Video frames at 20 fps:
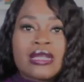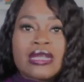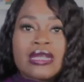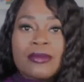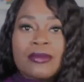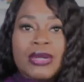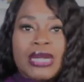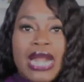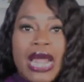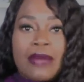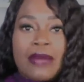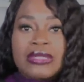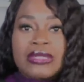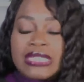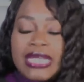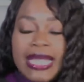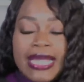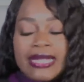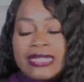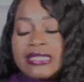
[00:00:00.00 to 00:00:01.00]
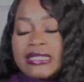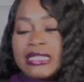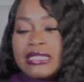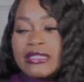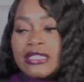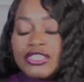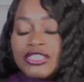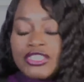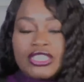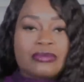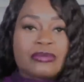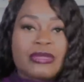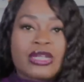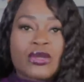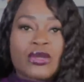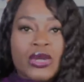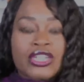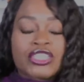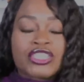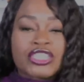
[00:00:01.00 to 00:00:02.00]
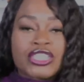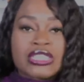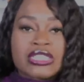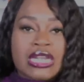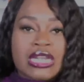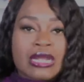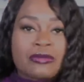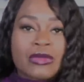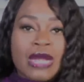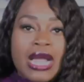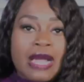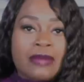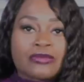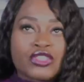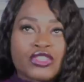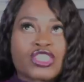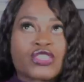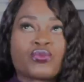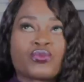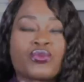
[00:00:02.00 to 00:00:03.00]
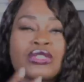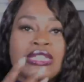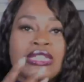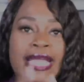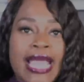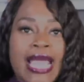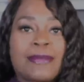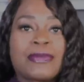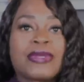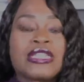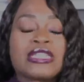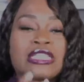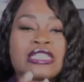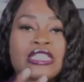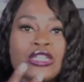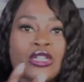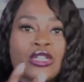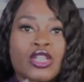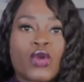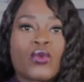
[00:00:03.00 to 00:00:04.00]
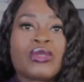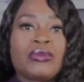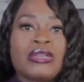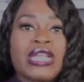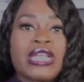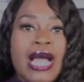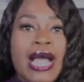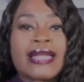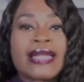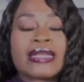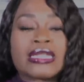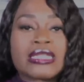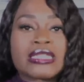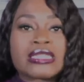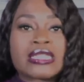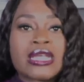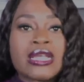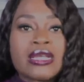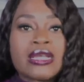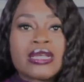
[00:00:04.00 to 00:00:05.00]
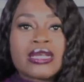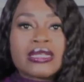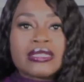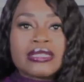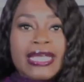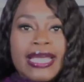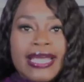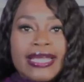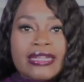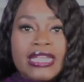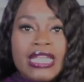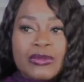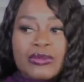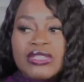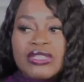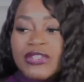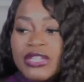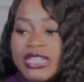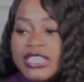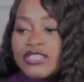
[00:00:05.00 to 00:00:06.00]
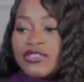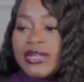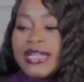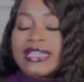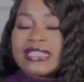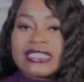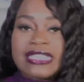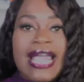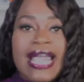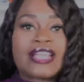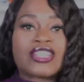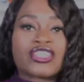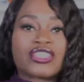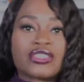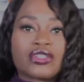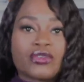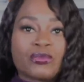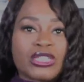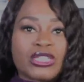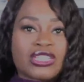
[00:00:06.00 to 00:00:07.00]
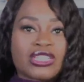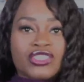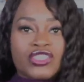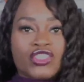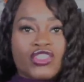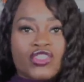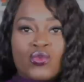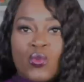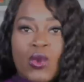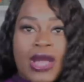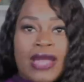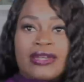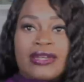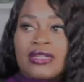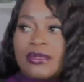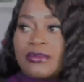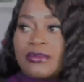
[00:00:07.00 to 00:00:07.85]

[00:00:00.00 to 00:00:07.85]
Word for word: but i was asking legitimate questions and i'm i'm just really happy to see khloe be honest that it was very transactional because do you want to